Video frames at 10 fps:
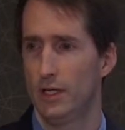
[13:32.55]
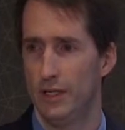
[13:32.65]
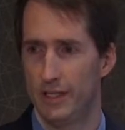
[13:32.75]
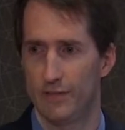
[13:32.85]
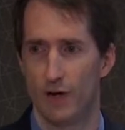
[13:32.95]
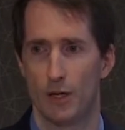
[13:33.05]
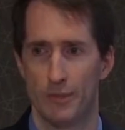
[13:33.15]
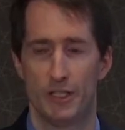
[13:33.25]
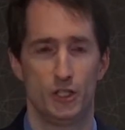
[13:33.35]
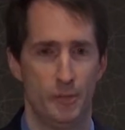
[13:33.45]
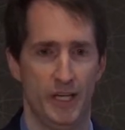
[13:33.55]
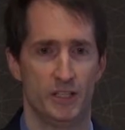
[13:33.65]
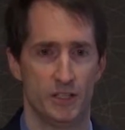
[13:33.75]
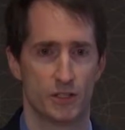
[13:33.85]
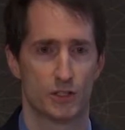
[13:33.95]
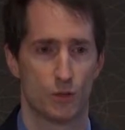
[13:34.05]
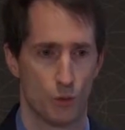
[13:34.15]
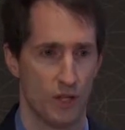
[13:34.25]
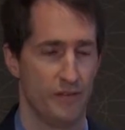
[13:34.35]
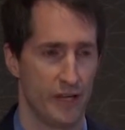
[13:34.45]
the environment these patients were
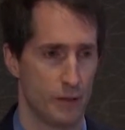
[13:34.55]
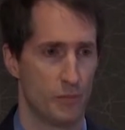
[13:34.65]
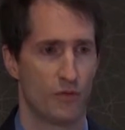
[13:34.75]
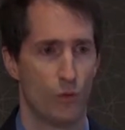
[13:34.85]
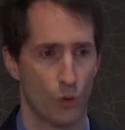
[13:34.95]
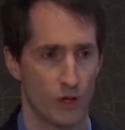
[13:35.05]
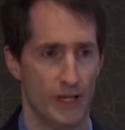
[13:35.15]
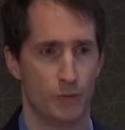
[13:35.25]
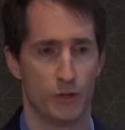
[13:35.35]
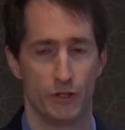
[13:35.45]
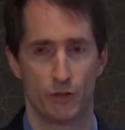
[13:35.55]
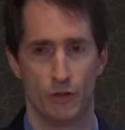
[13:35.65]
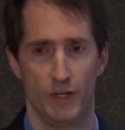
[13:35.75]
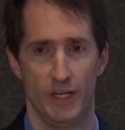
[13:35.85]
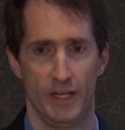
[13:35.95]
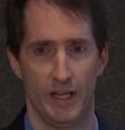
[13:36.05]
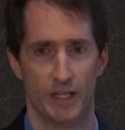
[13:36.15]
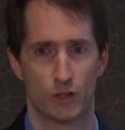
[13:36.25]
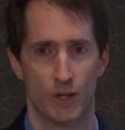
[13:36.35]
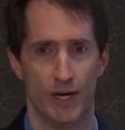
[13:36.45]
living in before they were included into that
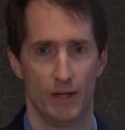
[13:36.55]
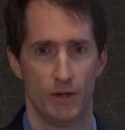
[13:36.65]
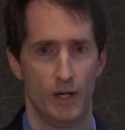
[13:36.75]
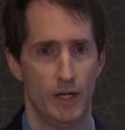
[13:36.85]
trial.